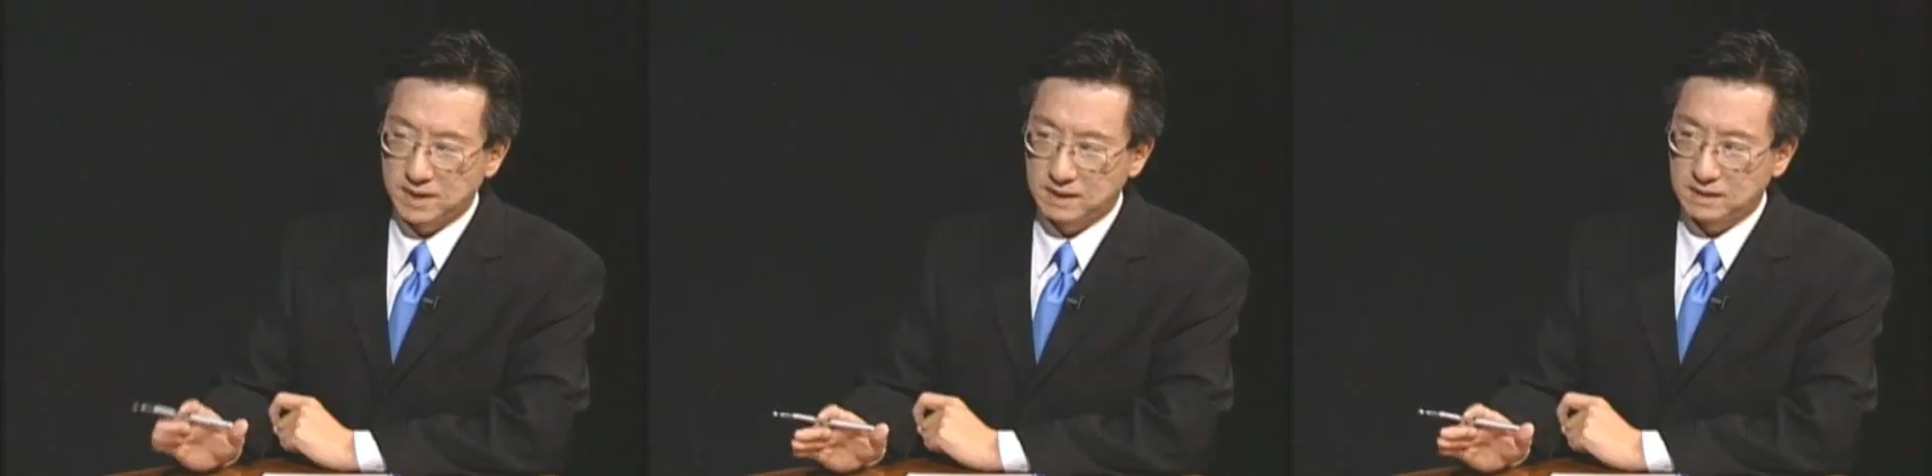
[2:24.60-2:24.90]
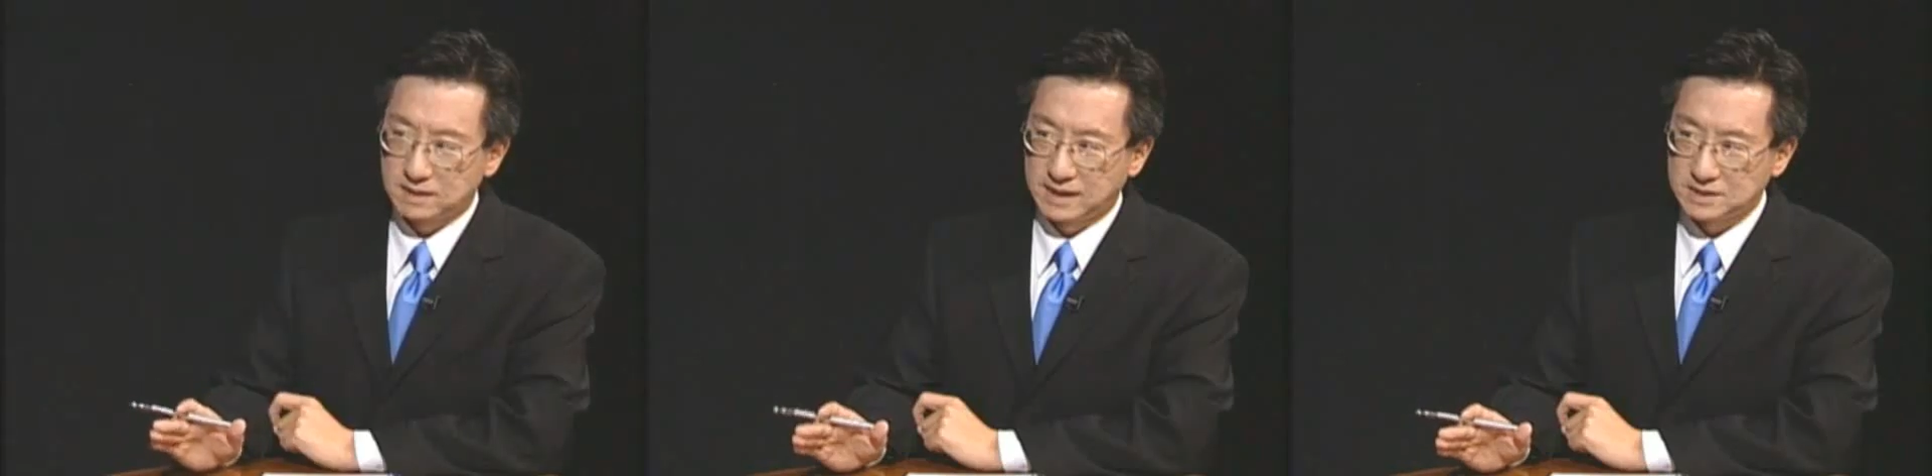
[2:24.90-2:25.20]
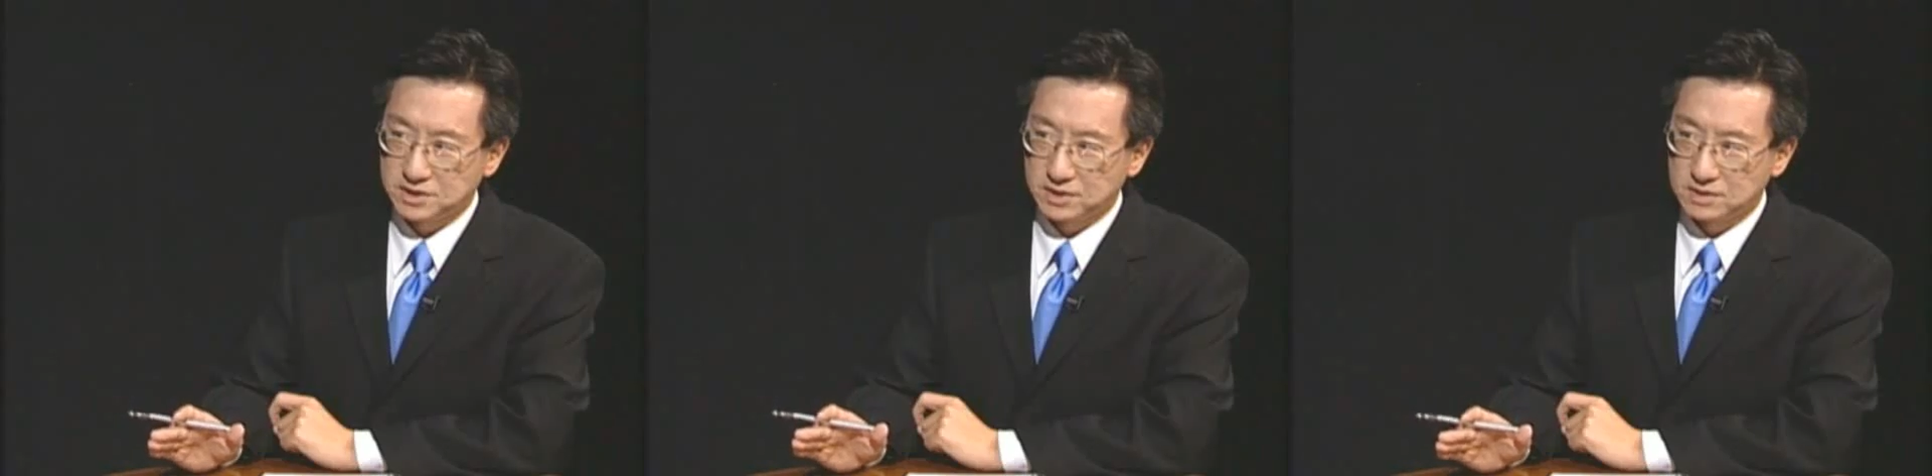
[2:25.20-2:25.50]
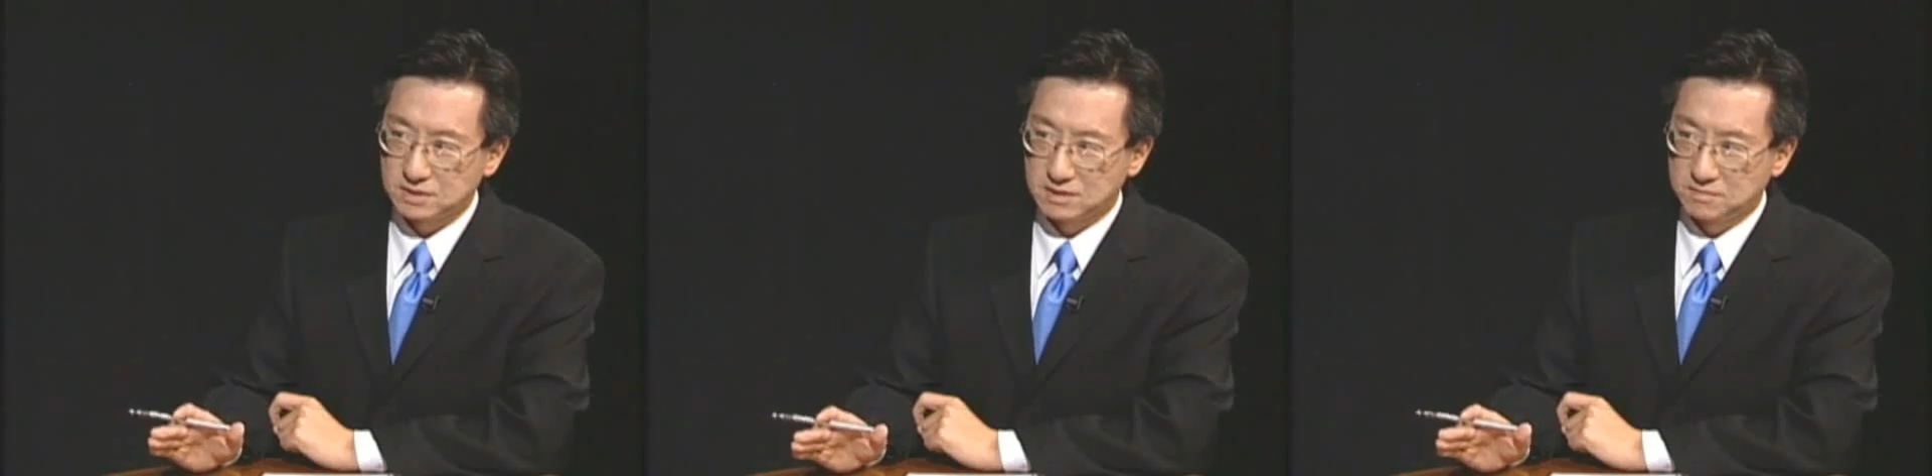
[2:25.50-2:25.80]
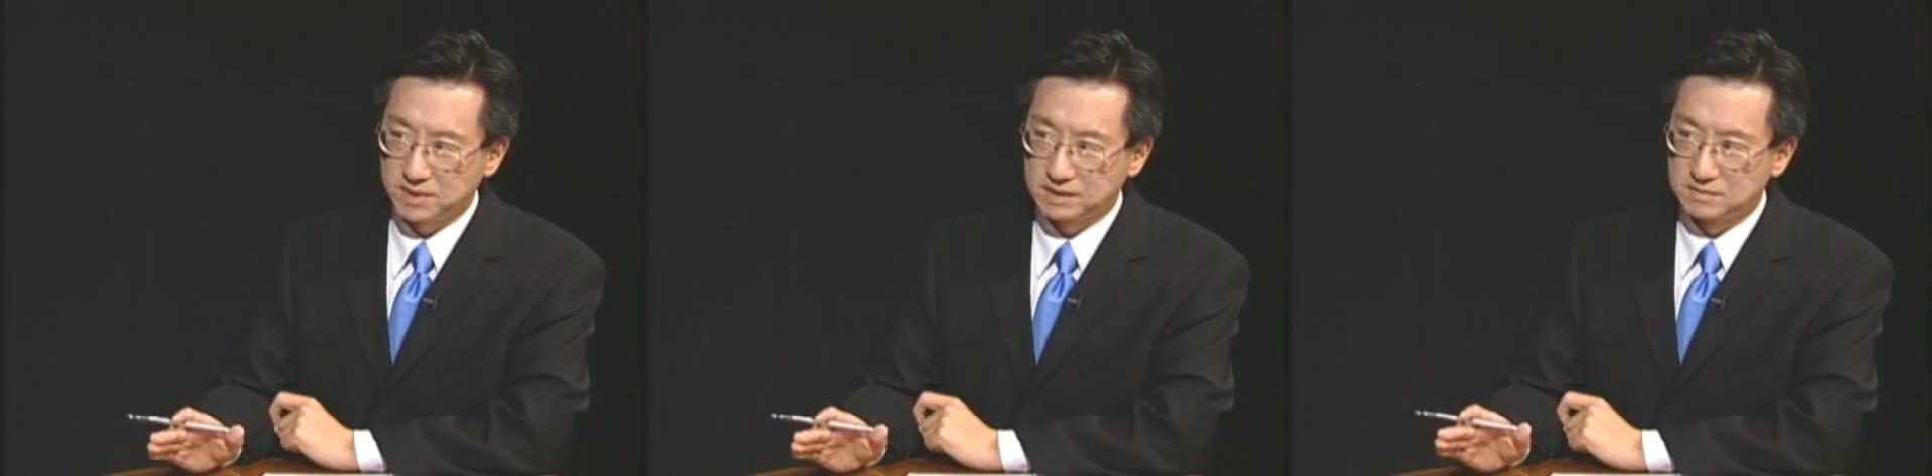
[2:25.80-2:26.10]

to make next year's Olympic